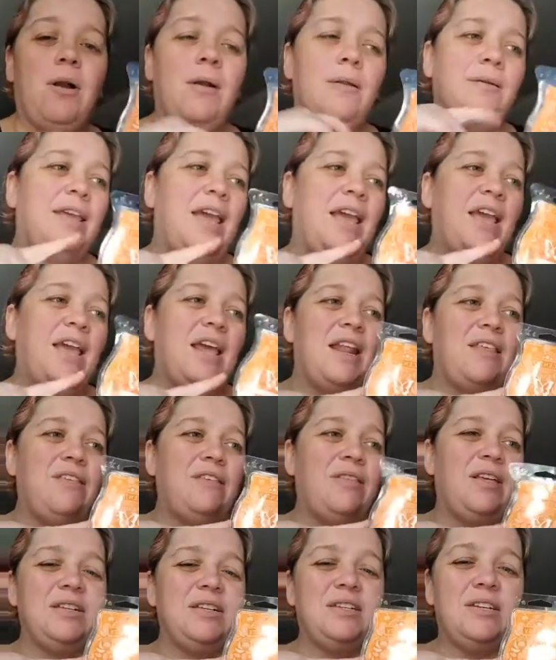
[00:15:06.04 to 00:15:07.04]
Okay.
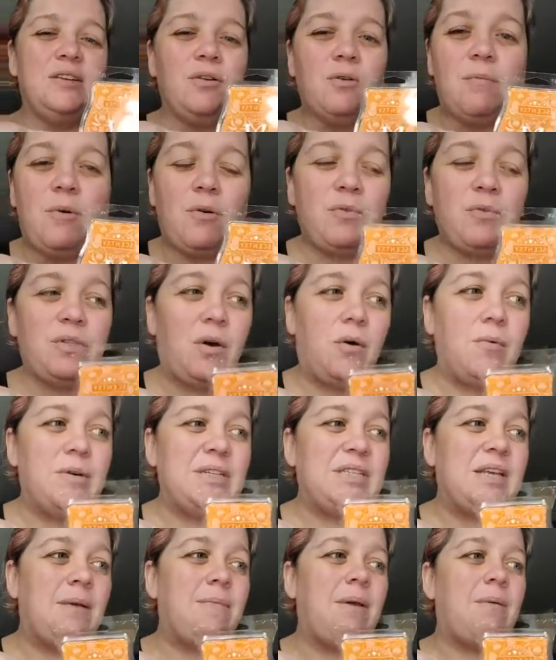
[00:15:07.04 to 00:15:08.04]
Another thing to know about the
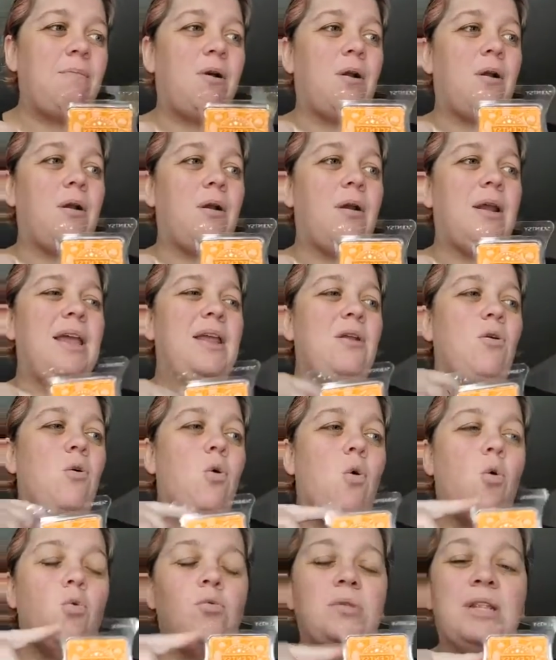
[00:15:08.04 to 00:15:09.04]
always get my bar, it
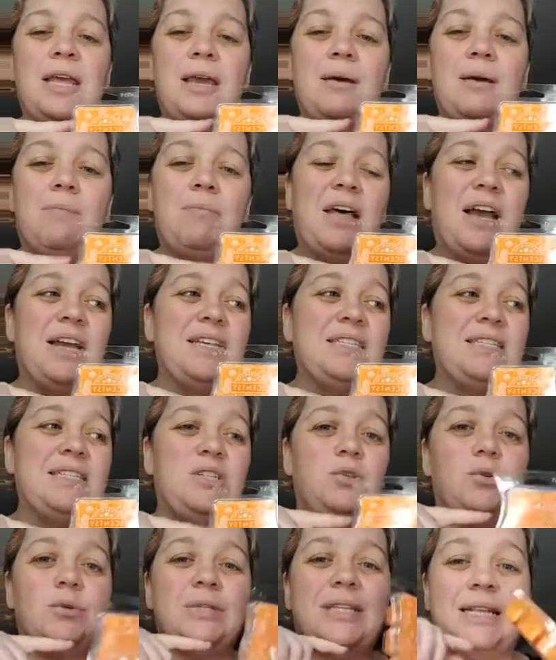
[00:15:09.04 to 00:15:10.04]
only applies
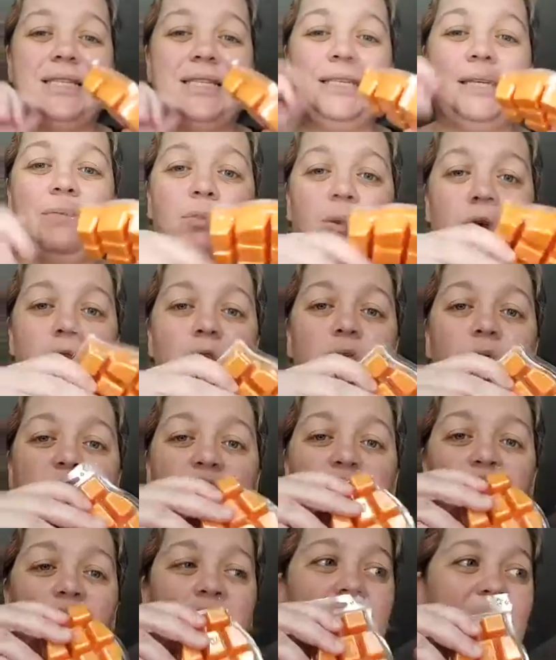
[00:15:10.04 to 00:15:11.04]
to Scentsy bars,
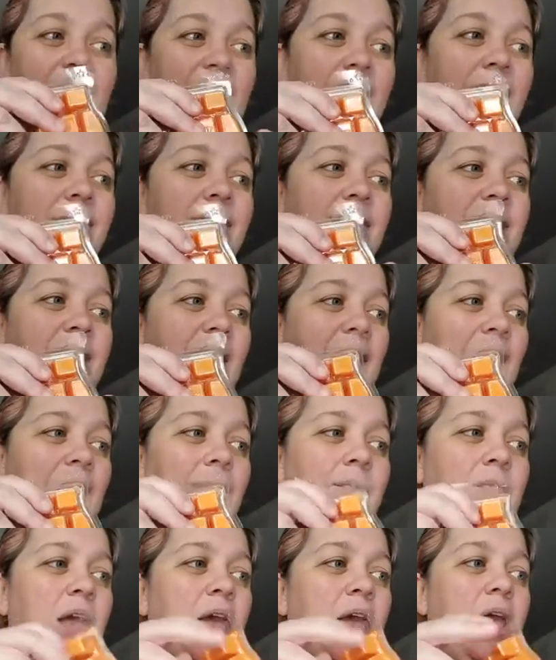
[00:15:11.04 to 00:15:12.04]
which are these.
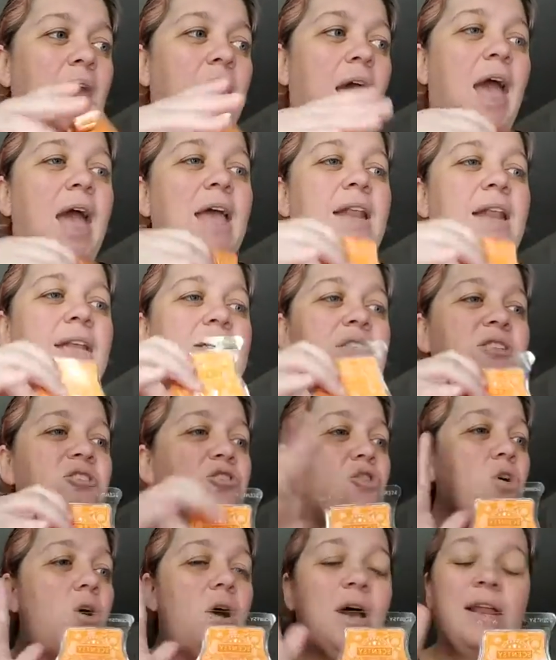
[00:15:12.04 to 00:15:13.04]
Okay. And is
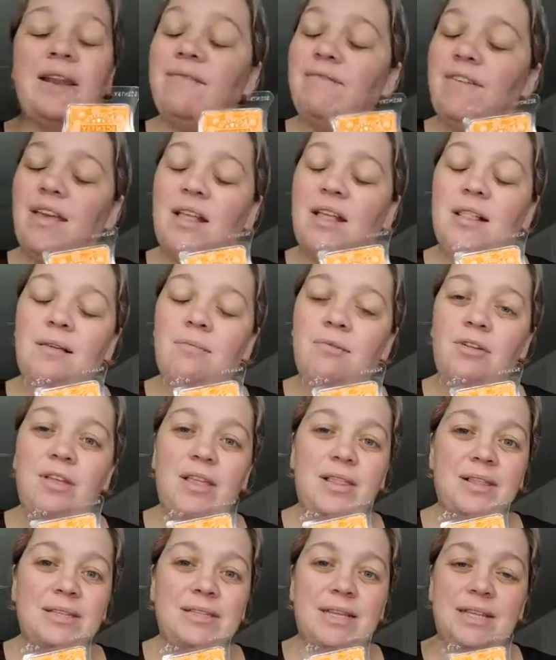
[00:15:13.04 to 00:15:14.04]
not available
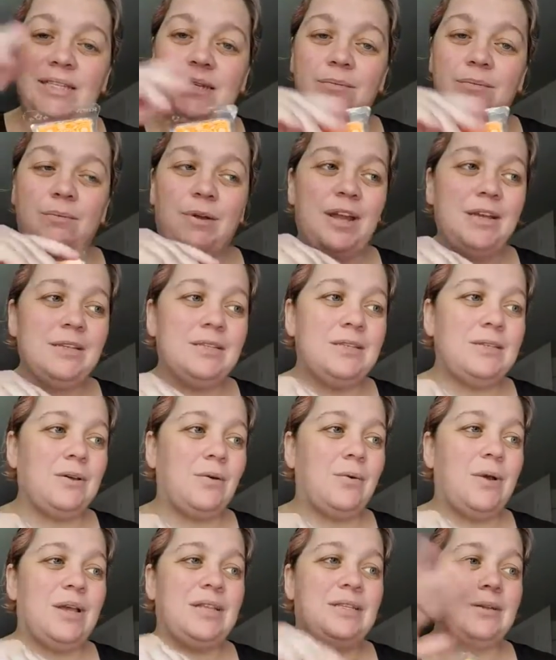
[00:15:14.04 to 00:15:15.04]
in the Scentsy bricks.
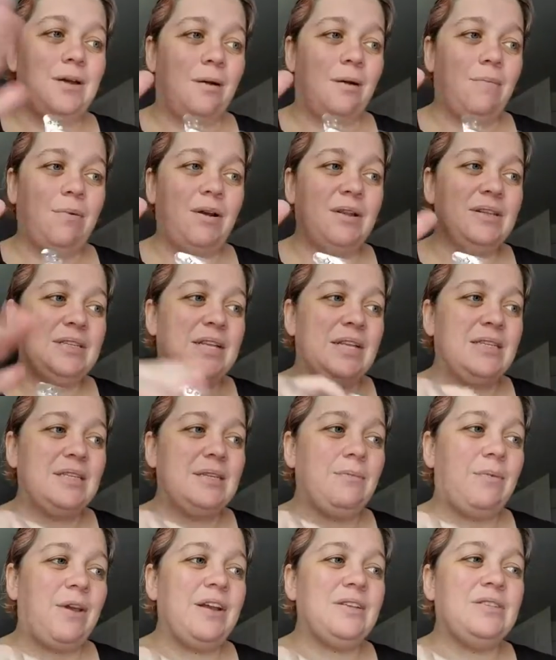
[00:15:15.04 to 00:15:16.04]
So it's not part of
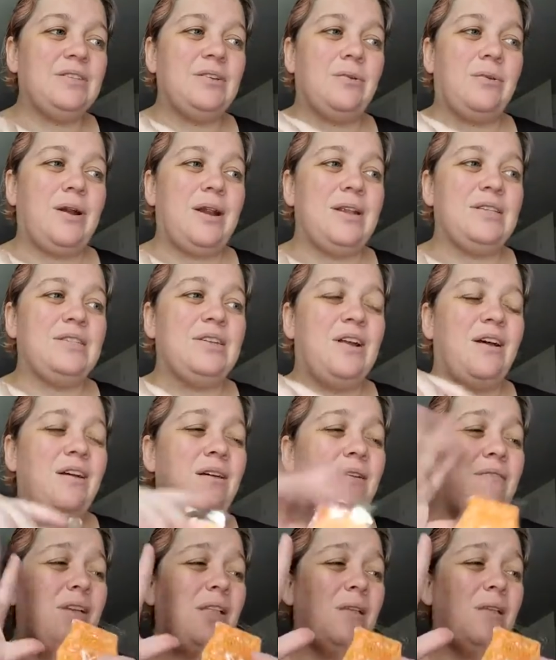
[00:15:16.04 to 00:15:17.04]
Scentsy bricks, or it's
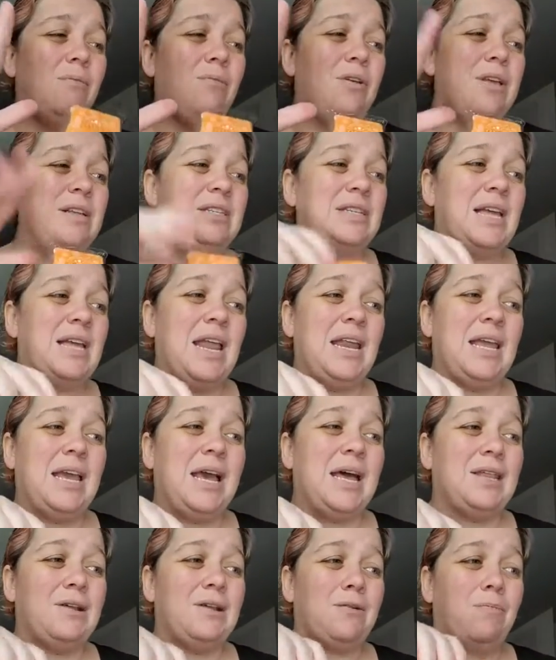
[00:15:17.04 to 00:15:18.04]
not available as any
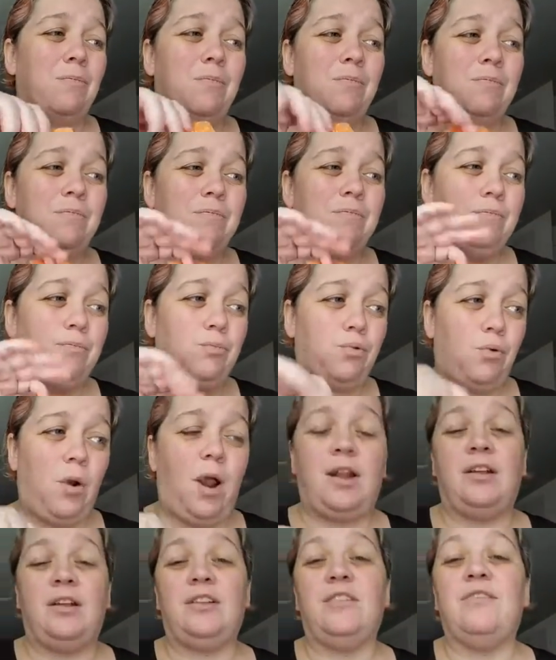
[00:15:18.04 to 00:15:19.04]
other
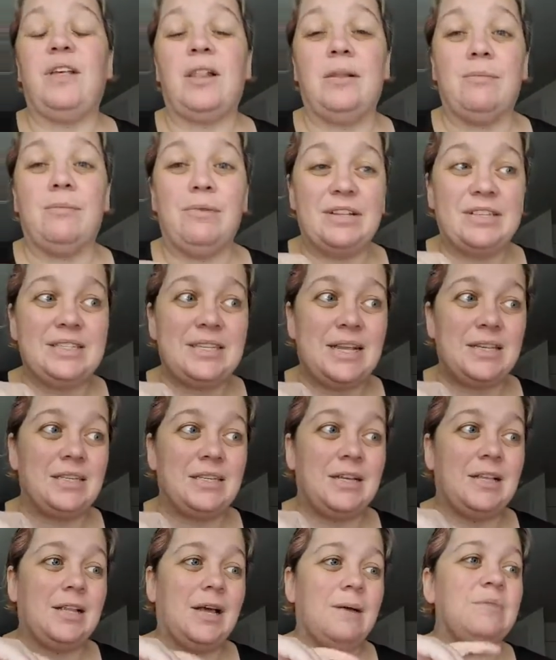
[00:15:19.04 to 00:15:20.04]
product available in
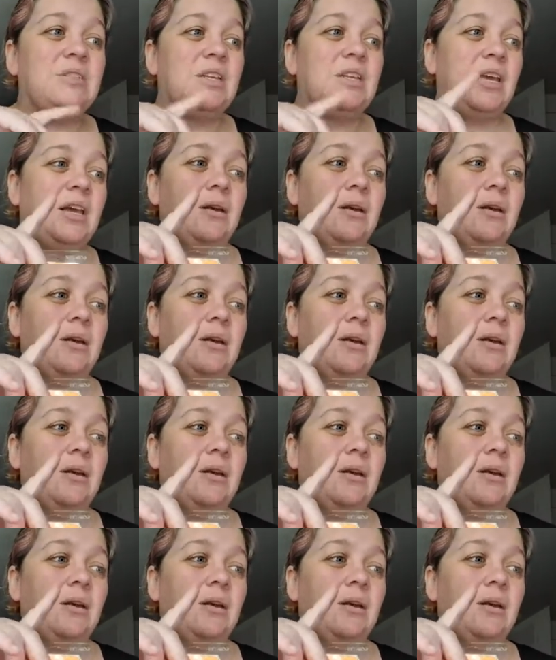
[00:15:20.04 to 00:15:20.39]
Scentsy Club. So,